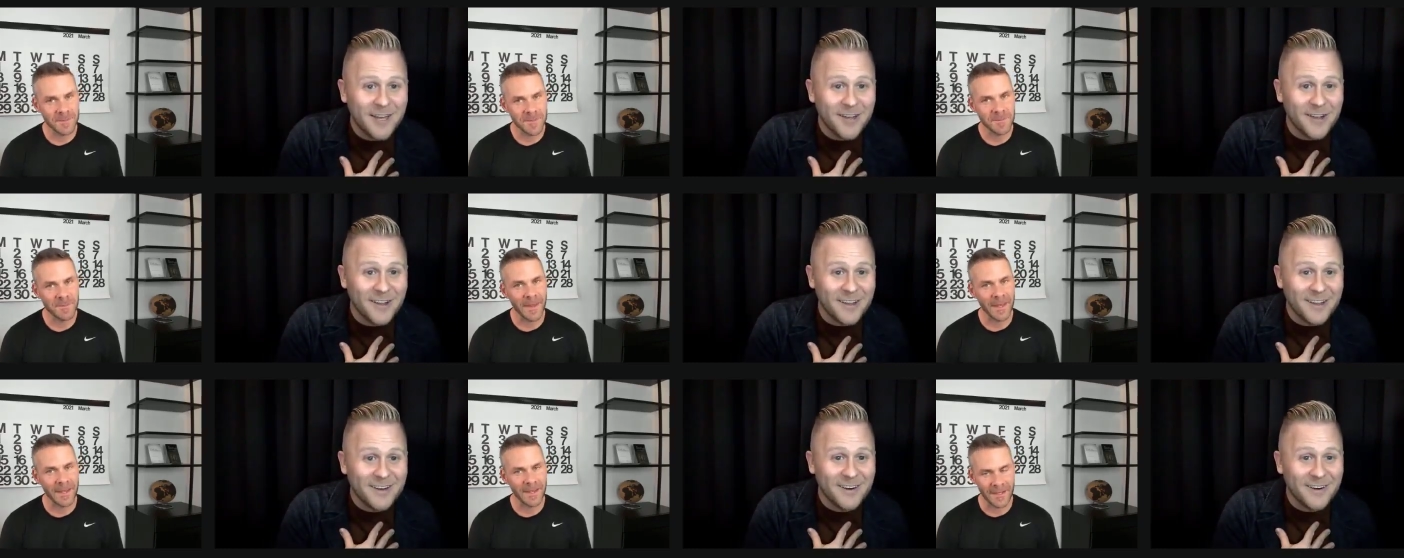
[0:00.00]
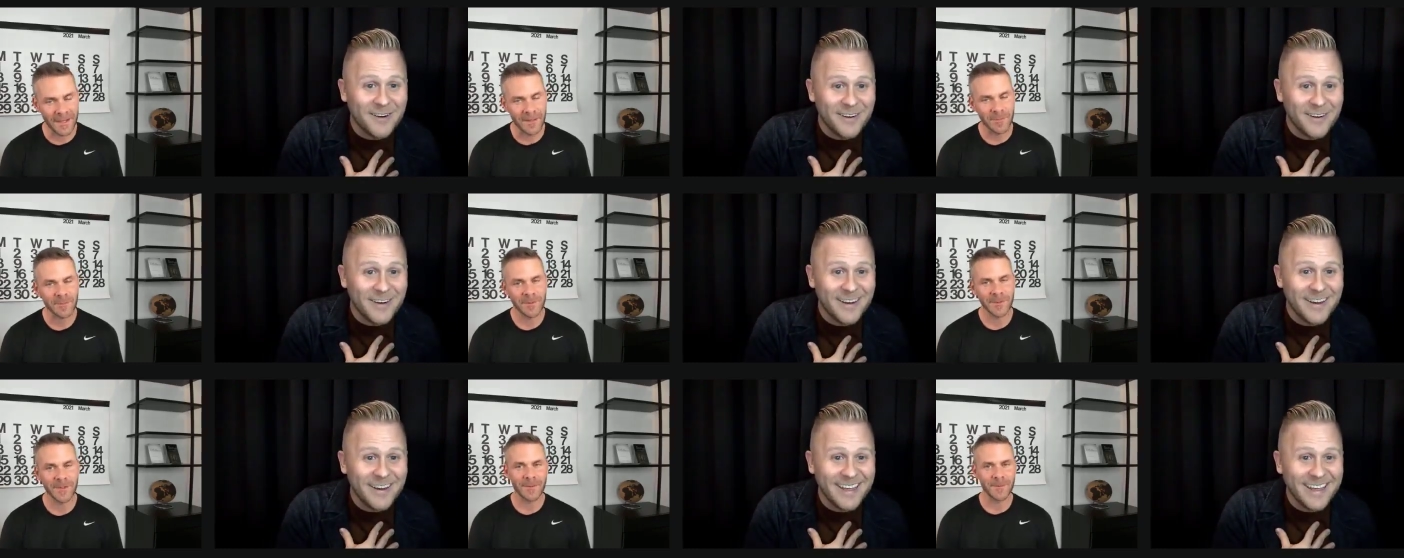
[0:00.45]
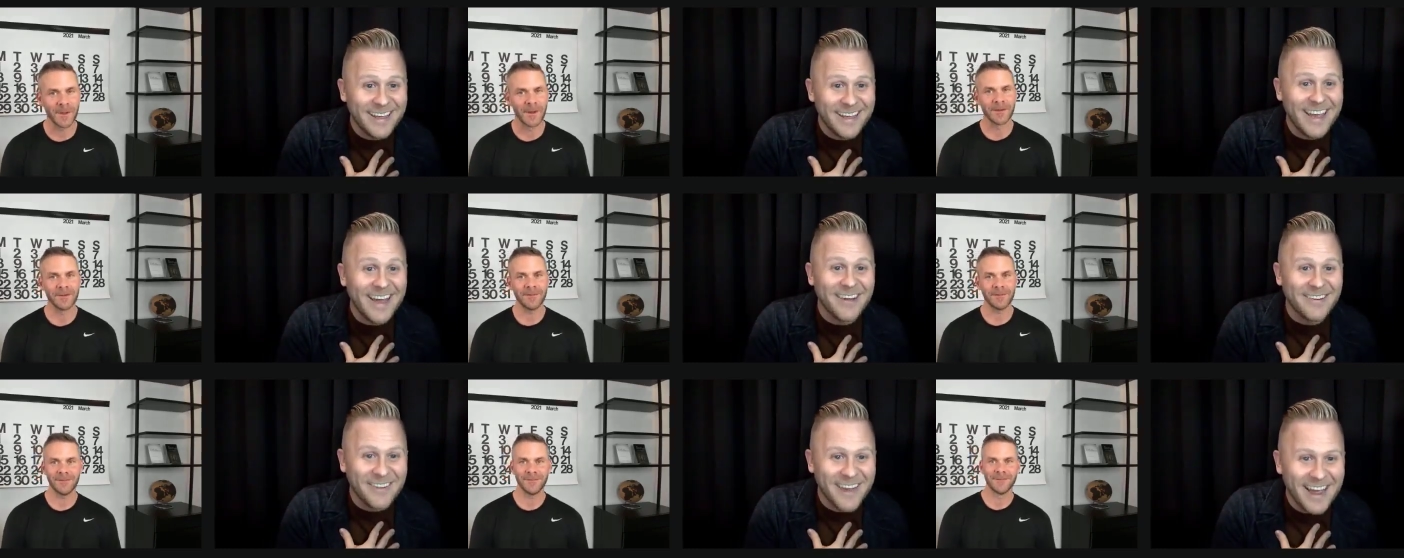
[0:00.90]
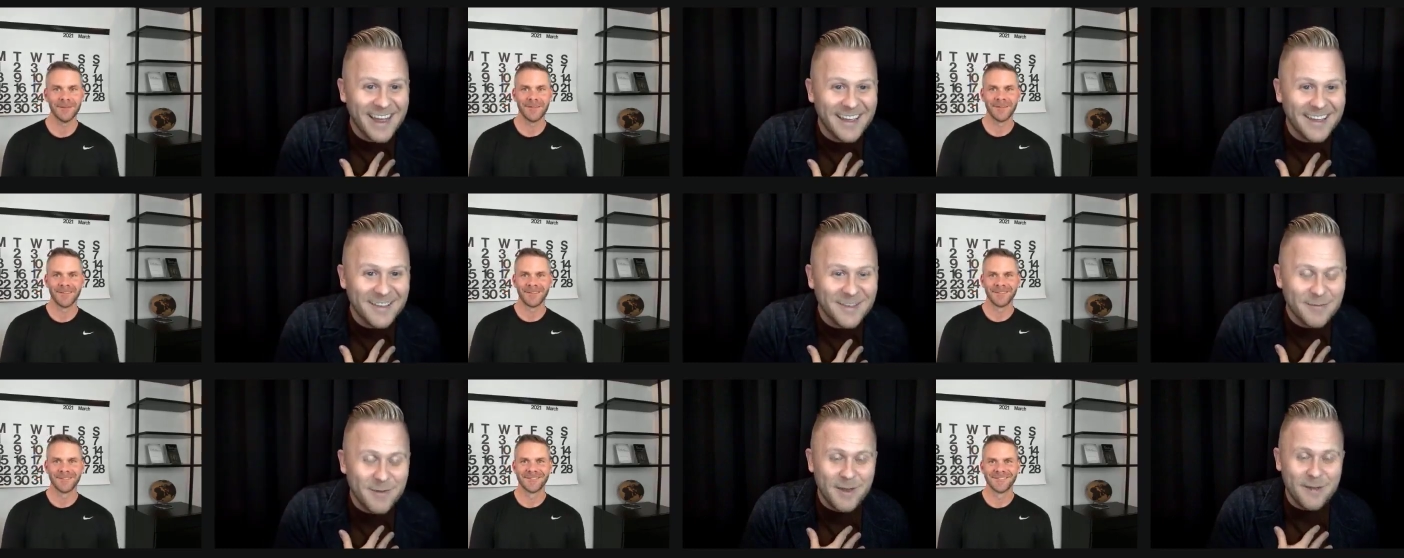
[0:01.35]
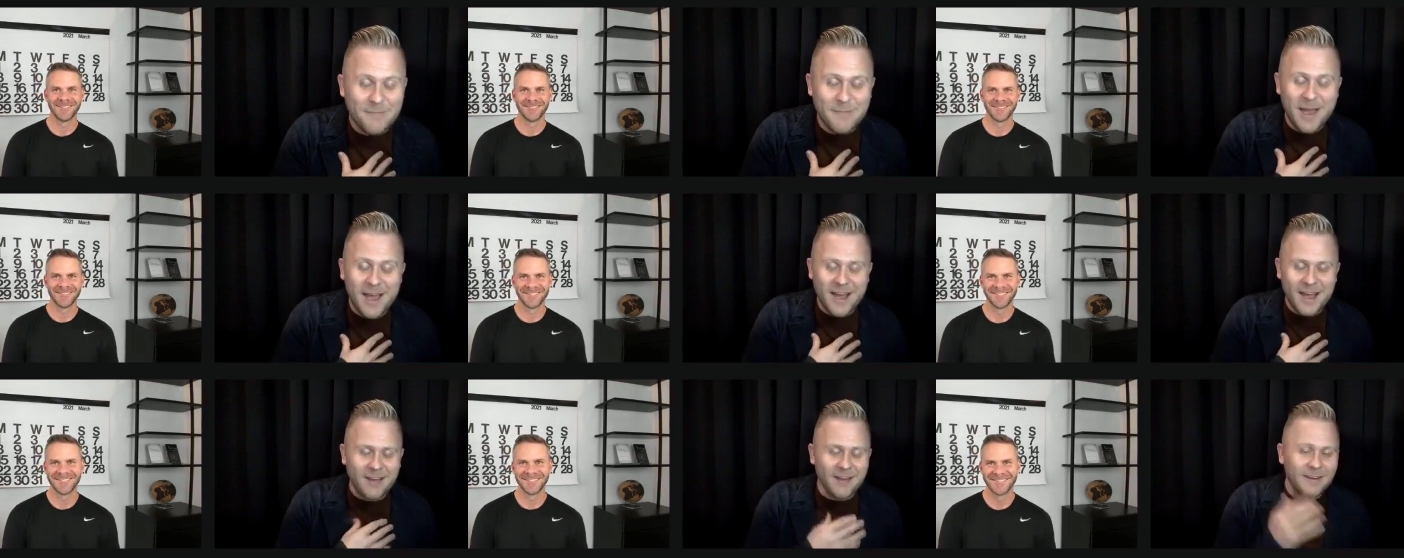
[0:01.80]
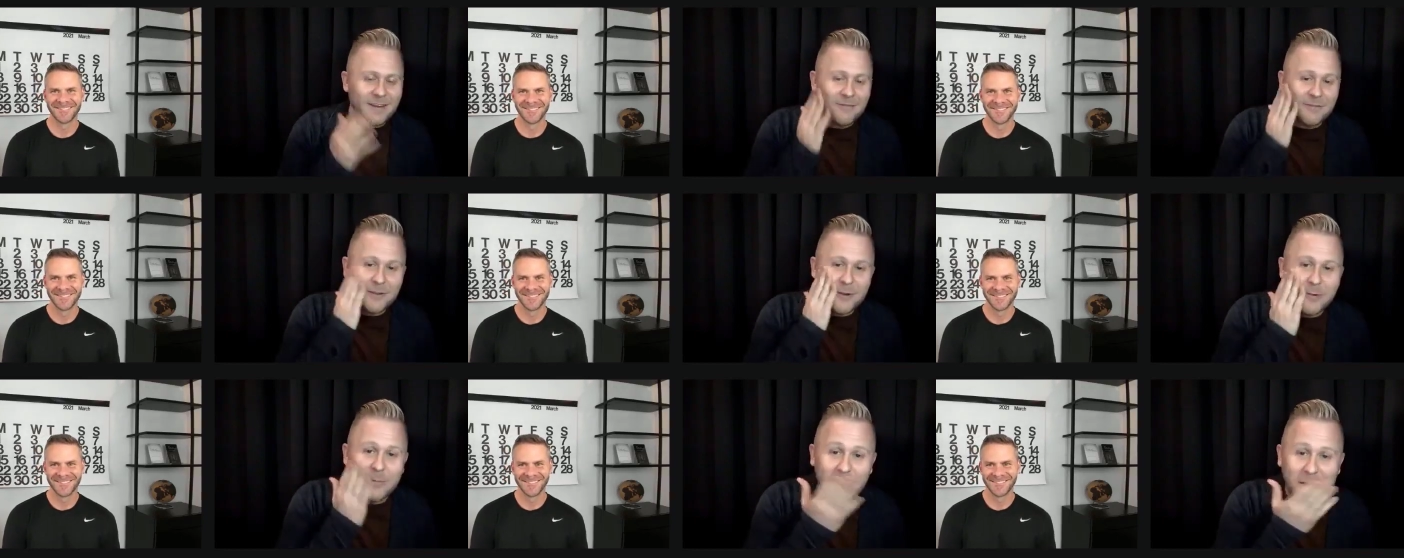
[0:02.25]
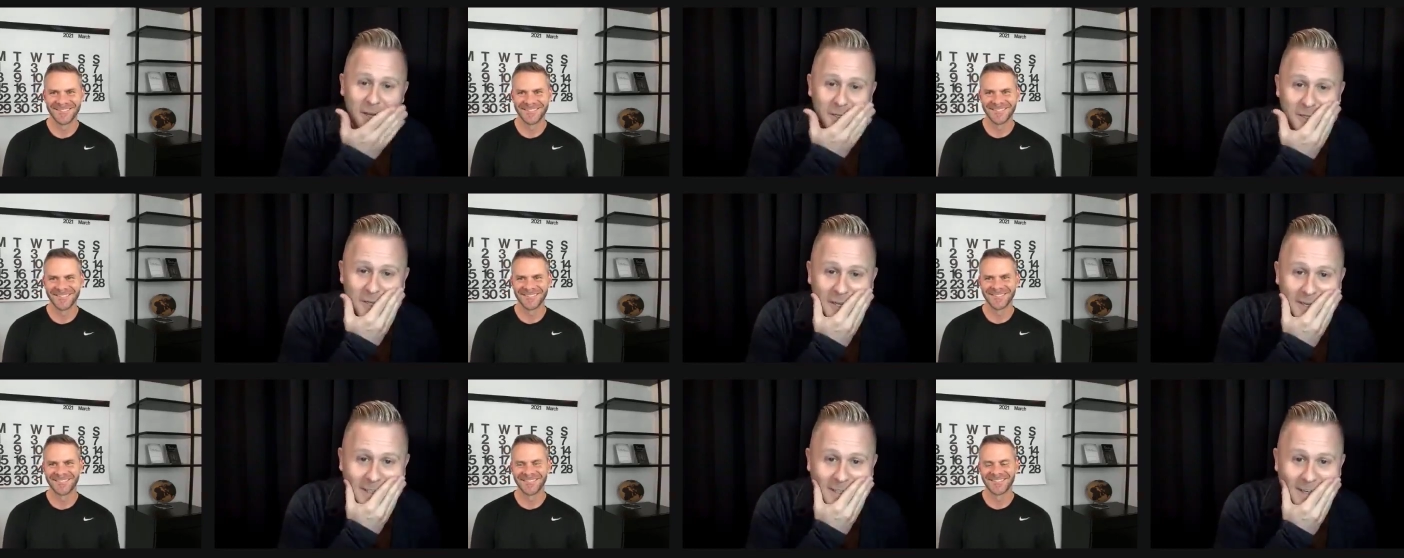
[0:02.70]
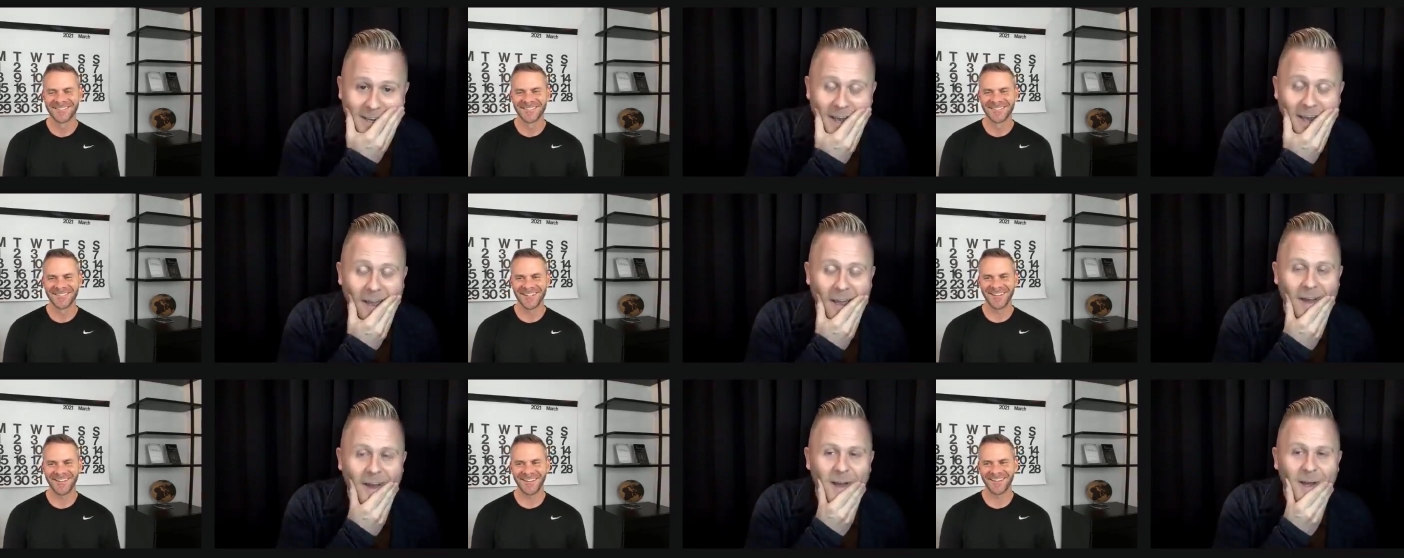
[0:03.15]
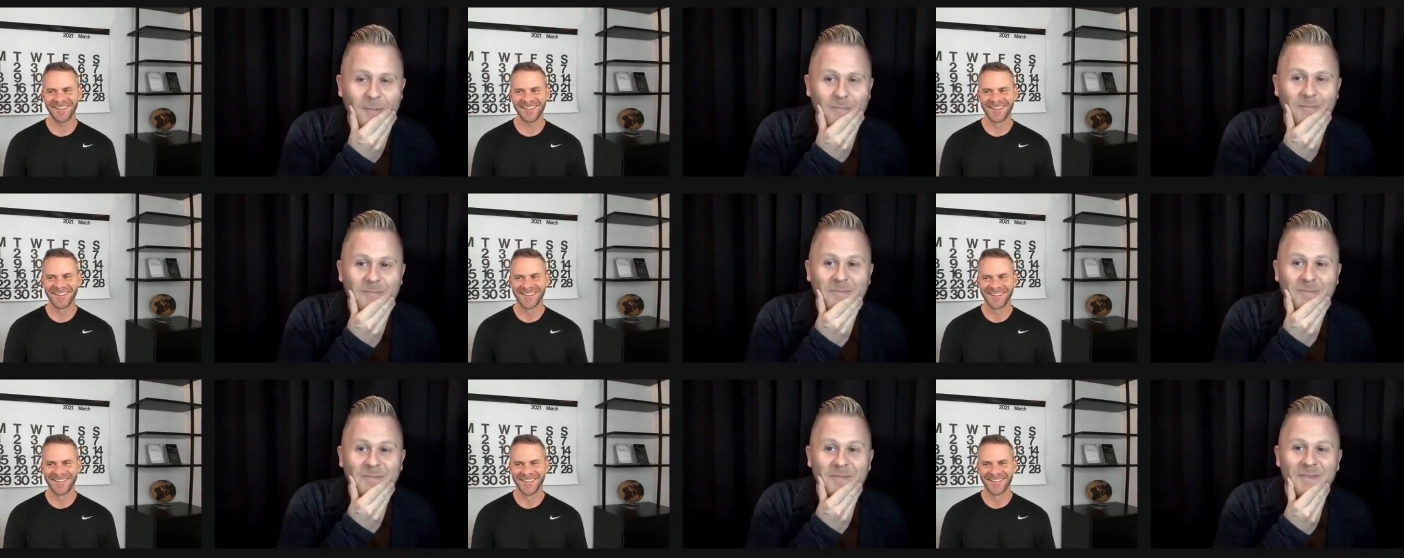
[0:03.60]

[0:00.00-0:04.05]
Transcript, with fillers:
Speaker 1: makeup. Come on. Yeah, right. Yeah, I have a little blush on today. Um,